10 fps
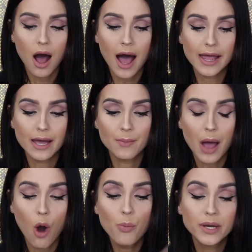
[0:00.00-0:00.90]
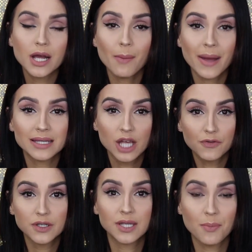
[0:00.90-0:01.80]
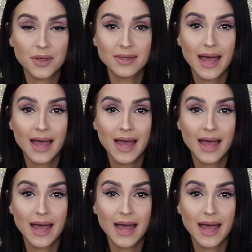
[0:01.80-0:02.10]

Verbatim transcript: I am opening up myself to something